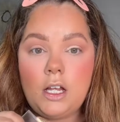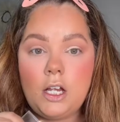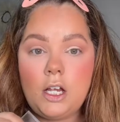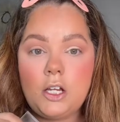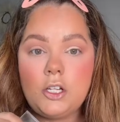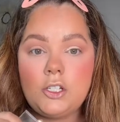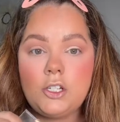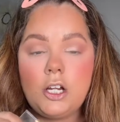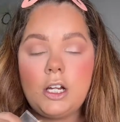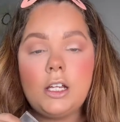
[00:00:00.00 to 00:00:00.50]
I
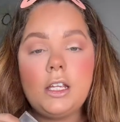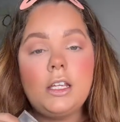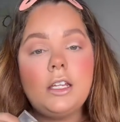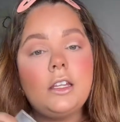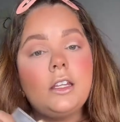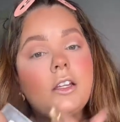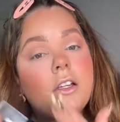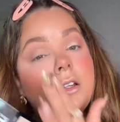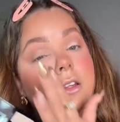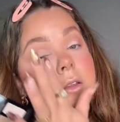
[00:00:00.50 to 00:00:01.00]
try to get in
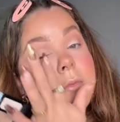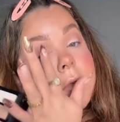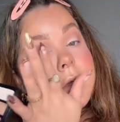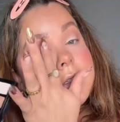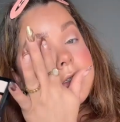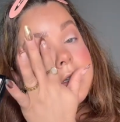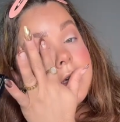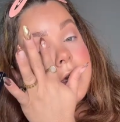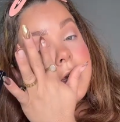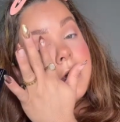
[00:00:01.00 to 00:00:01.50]
there the
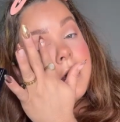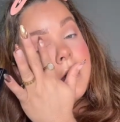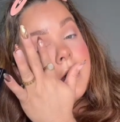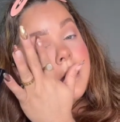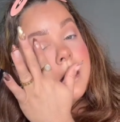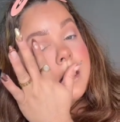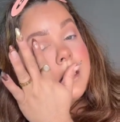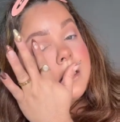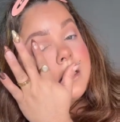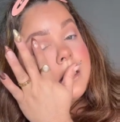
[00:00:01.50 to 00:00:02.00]
best I
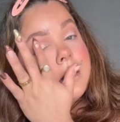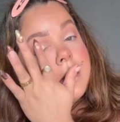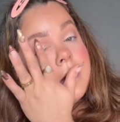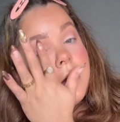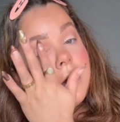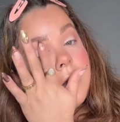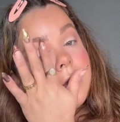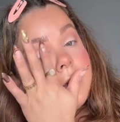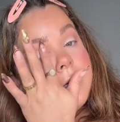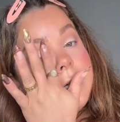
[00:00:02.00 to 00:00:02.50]
can, and then I'll
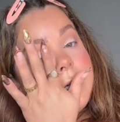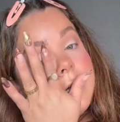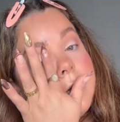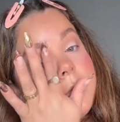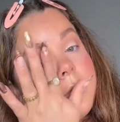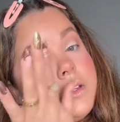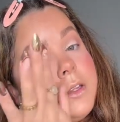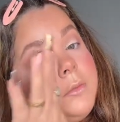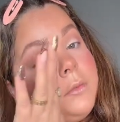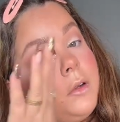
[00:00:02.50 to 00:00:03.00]
clean it up
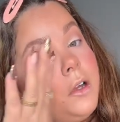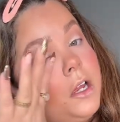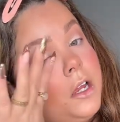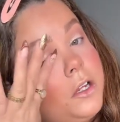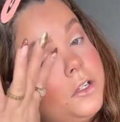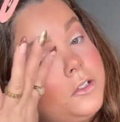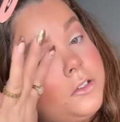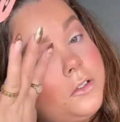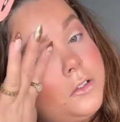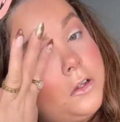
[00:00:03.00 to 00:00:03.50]
with a
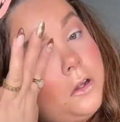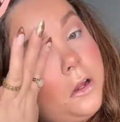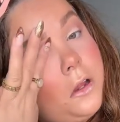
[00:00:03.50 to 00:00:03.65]
brush.